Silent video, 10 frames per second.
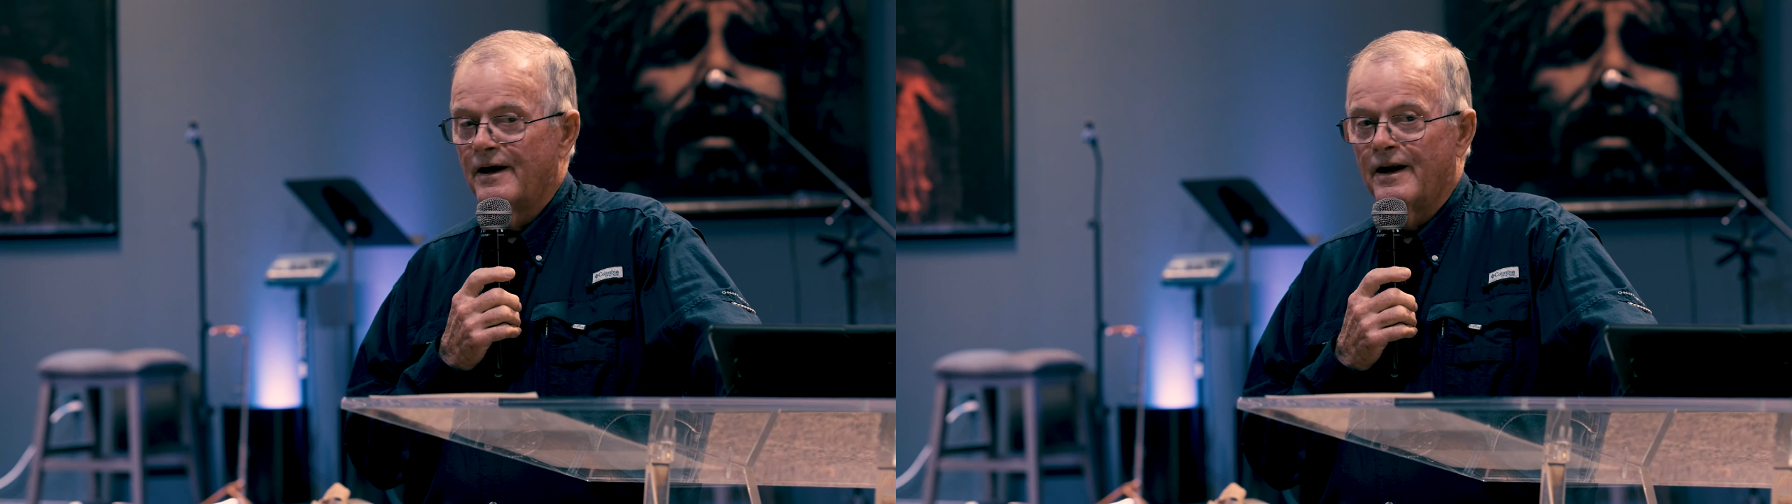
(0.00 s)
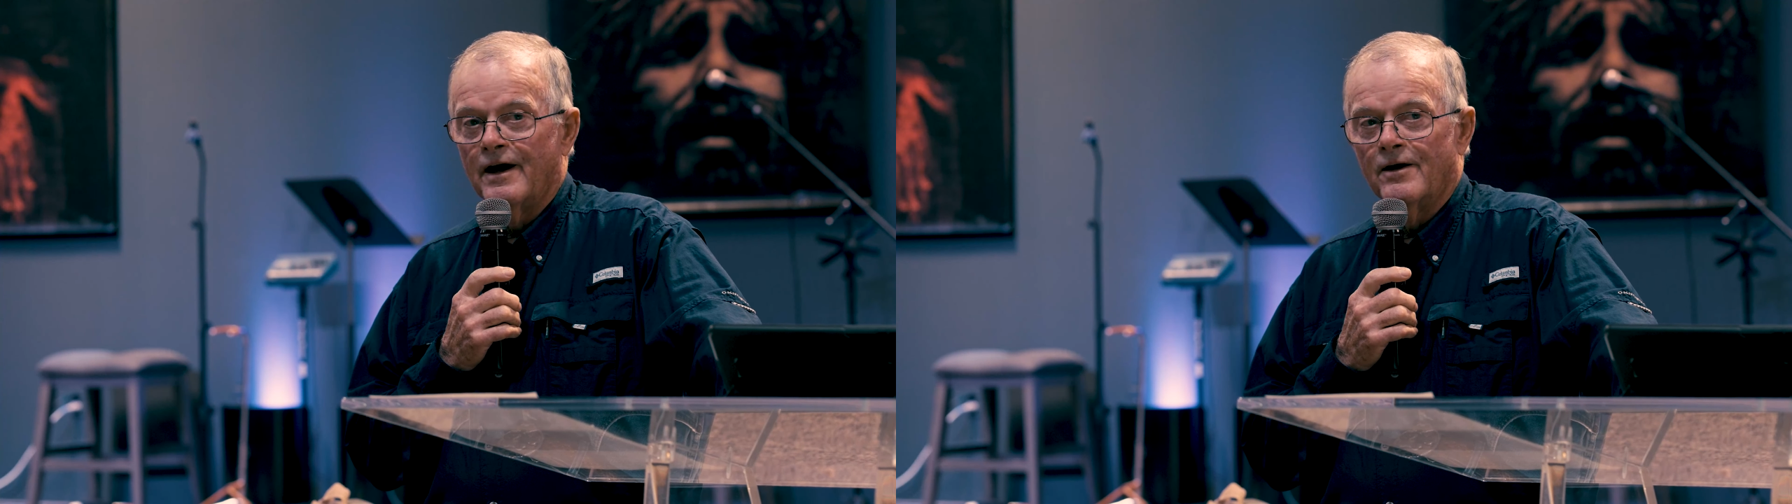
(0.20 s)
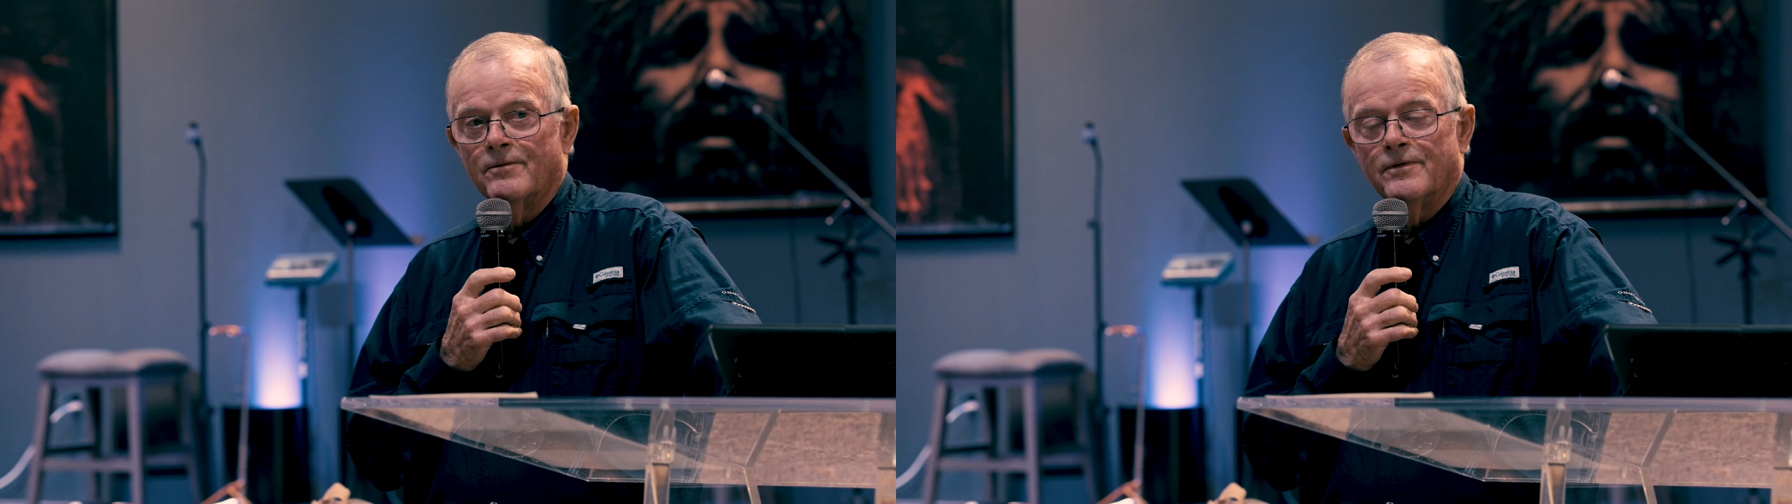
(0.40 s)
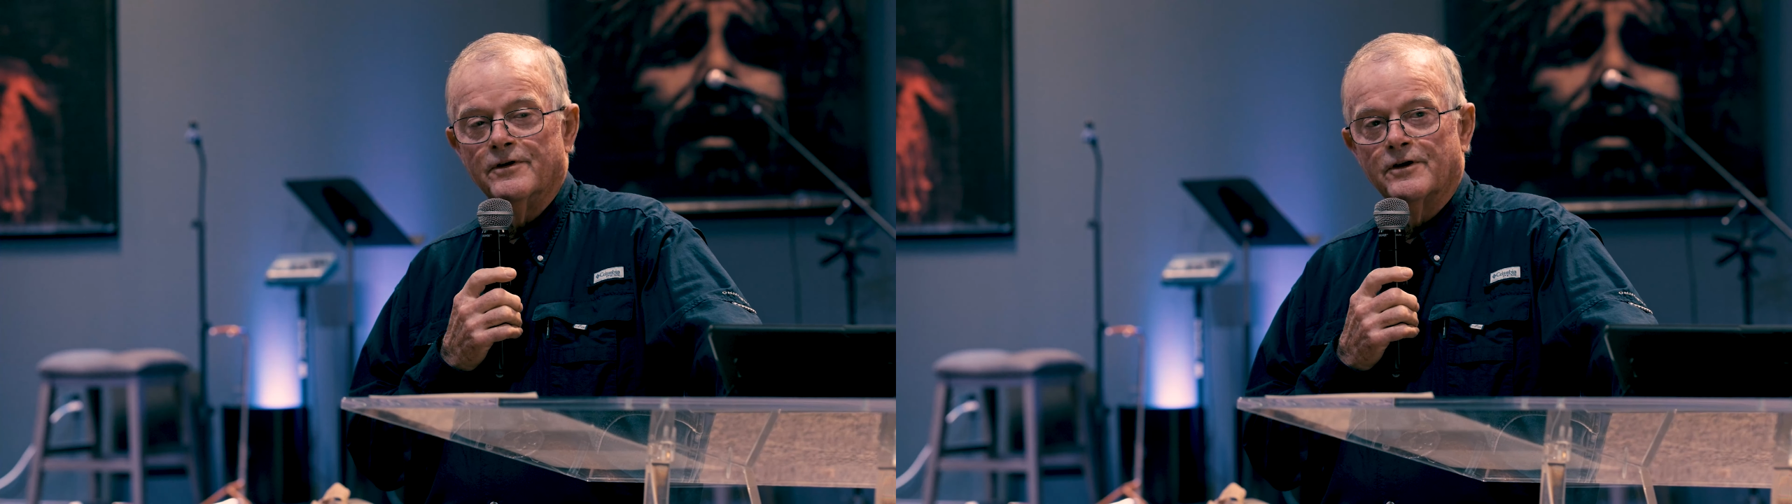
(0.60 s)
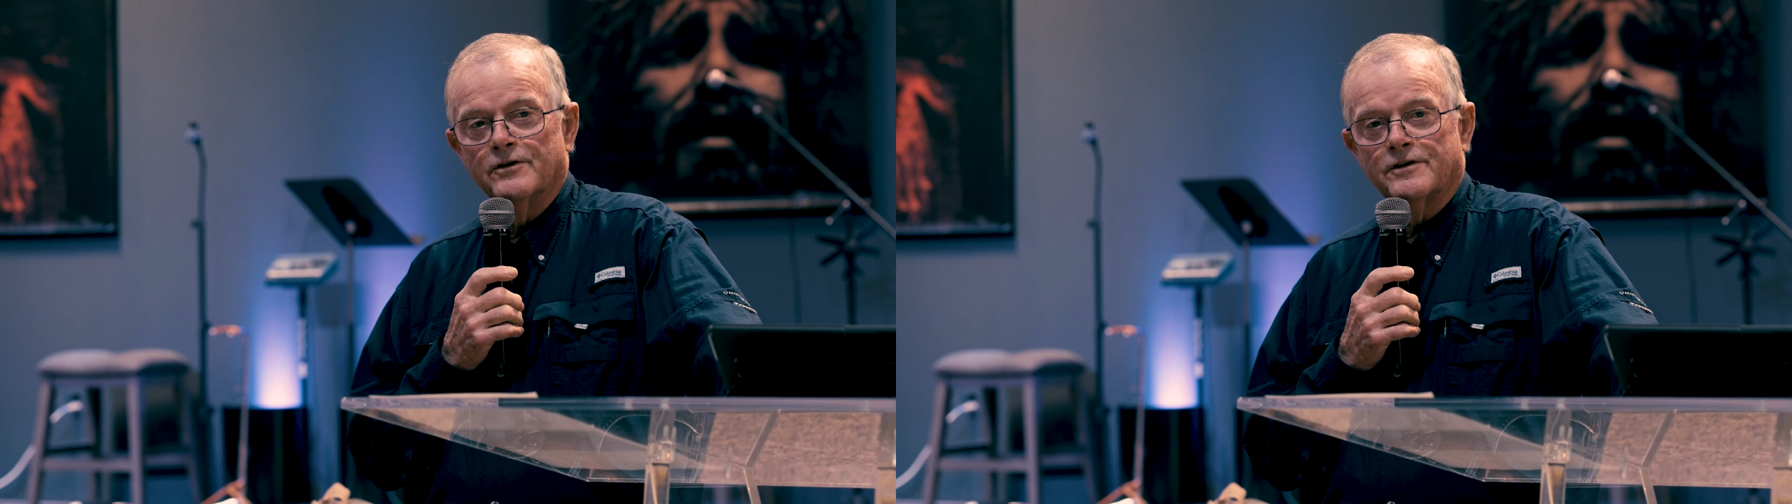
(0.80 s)
Now,
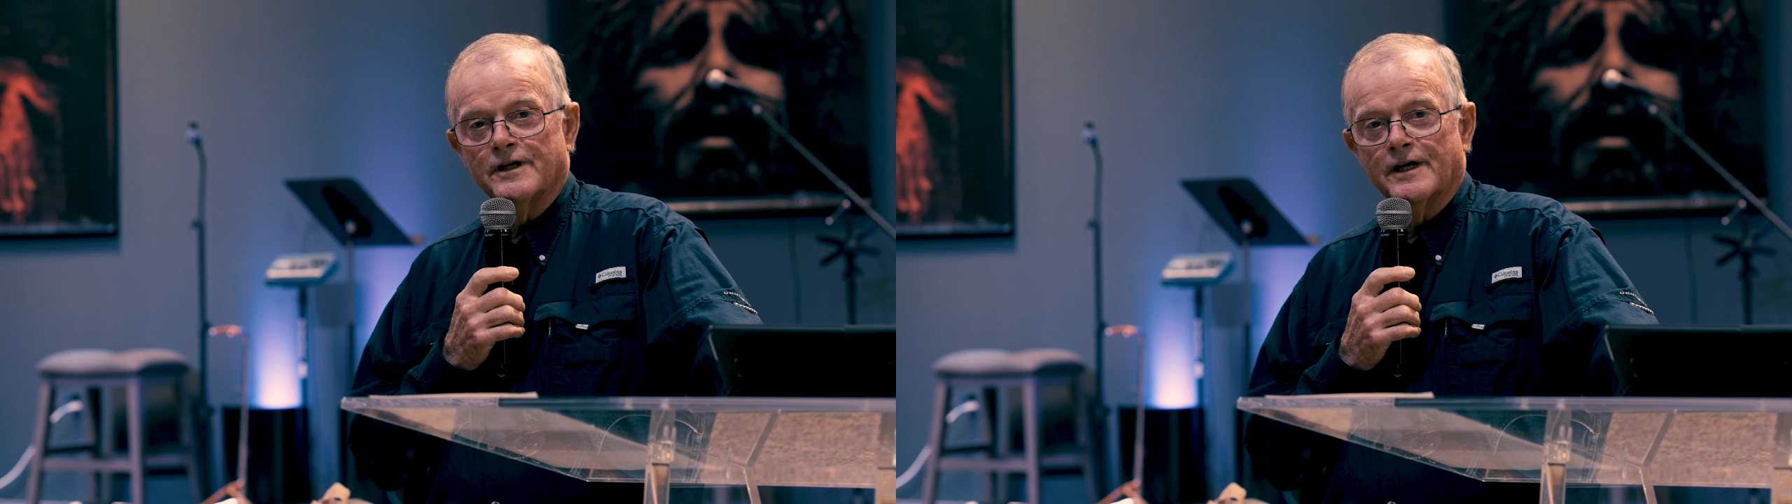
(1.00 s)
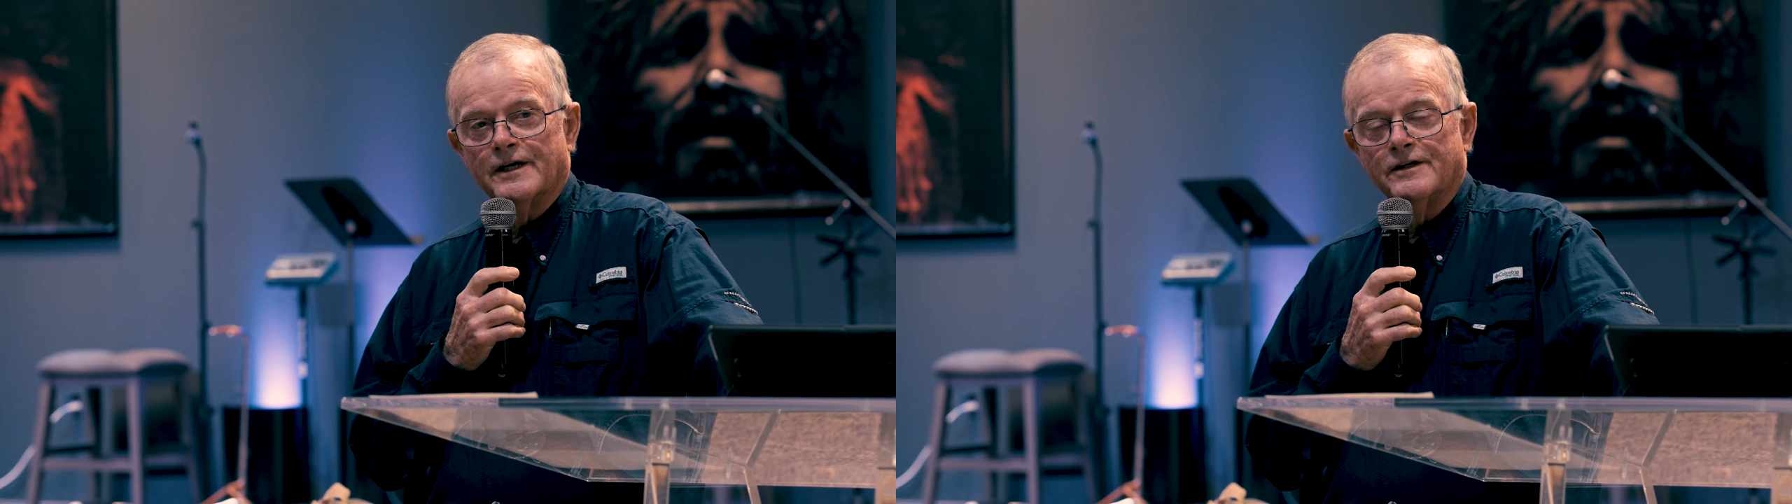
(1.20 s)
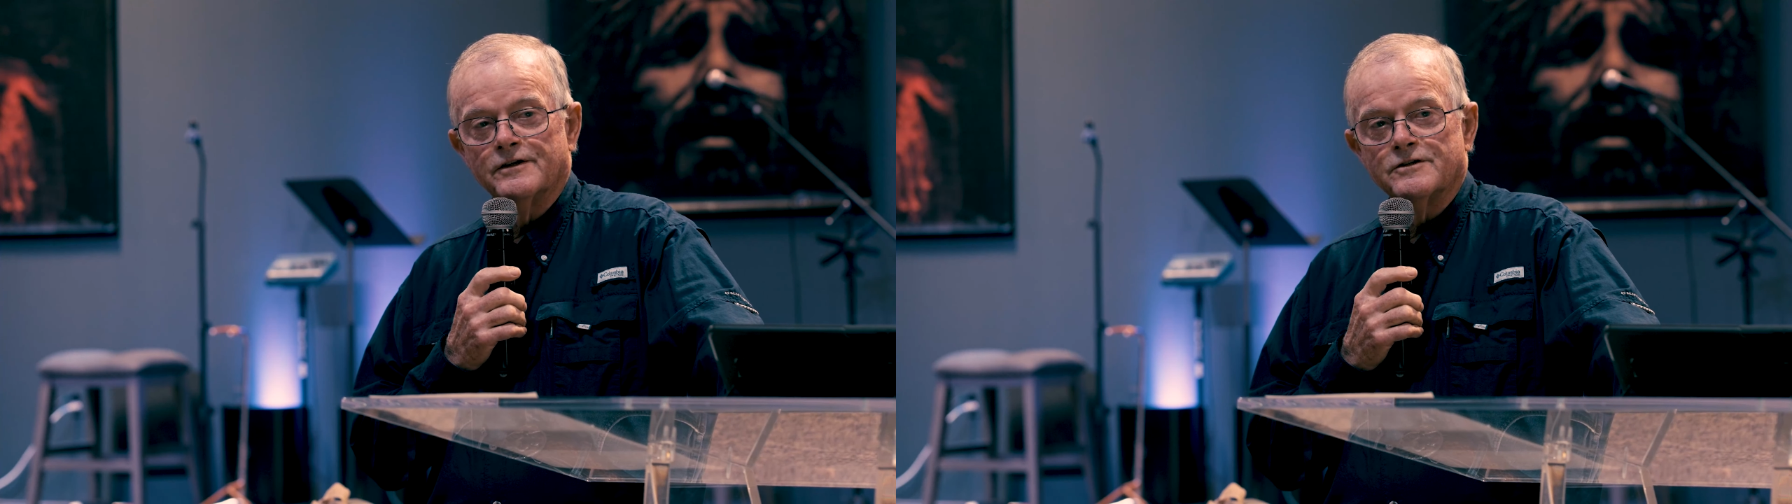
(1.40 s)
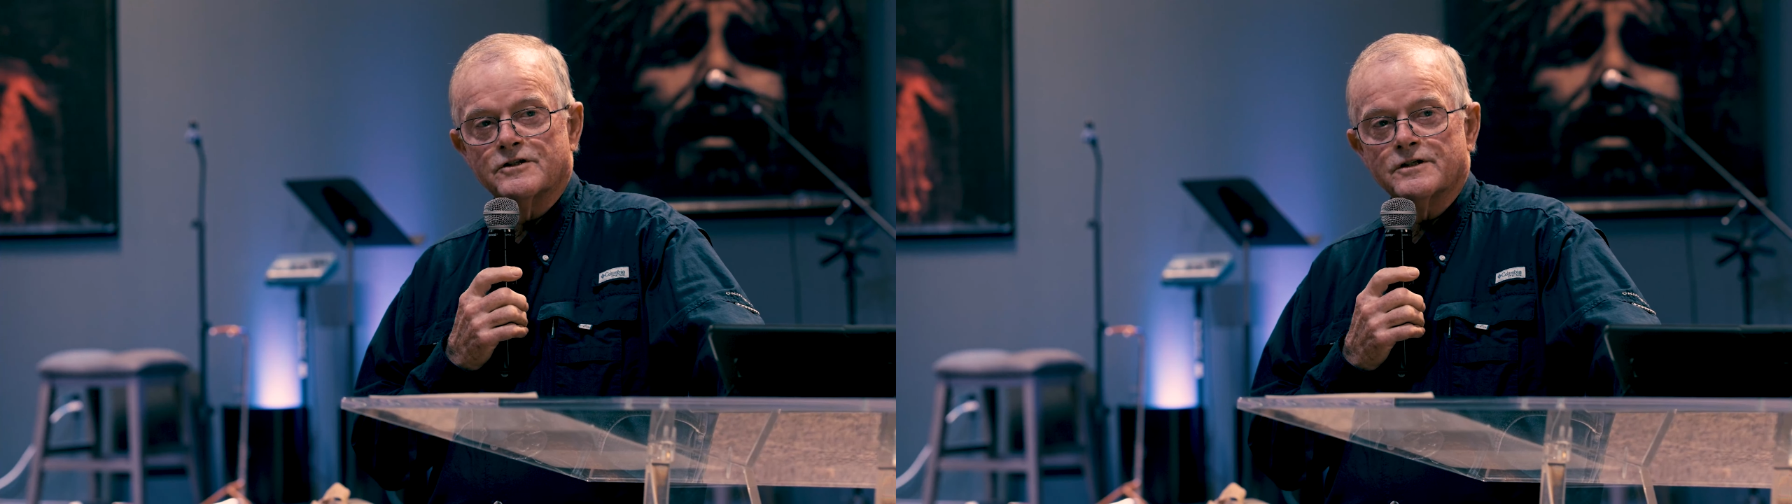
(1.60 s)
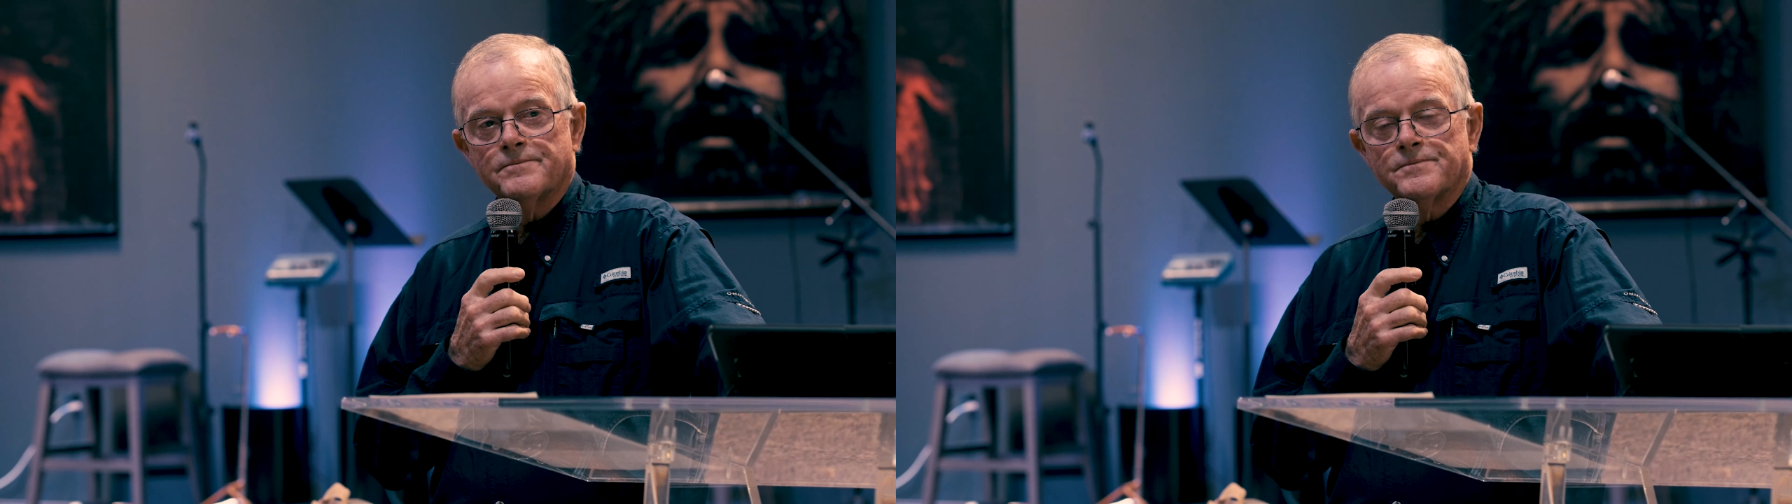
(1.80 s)
the good thing is,